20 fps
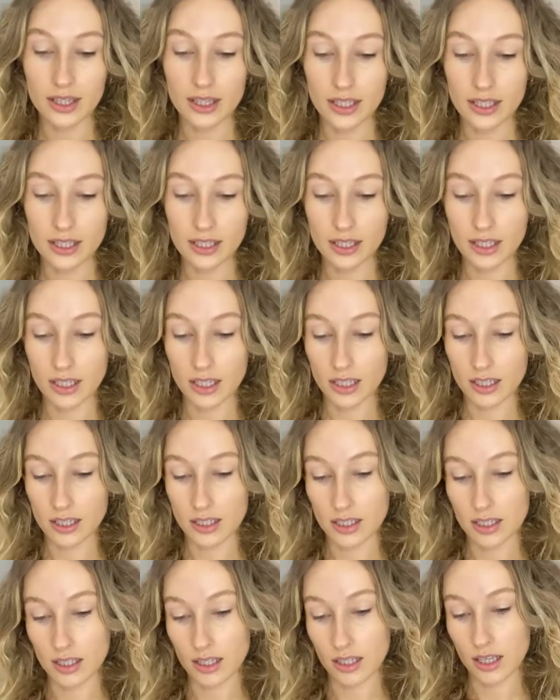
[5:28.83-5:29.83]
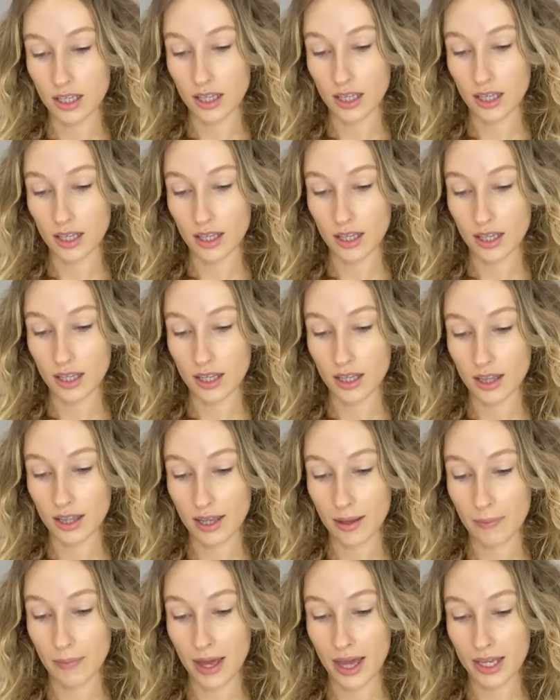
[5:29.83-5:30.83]
This is the
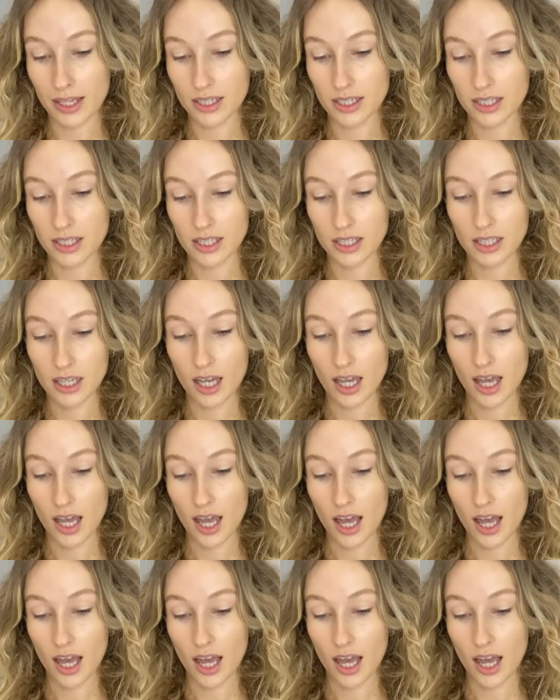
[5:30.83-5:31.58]
Le Beige